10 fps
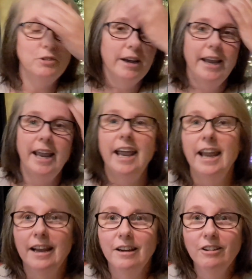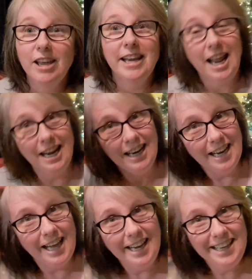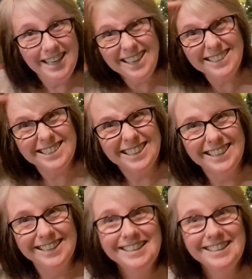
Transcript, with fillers: gray hair, and I like it,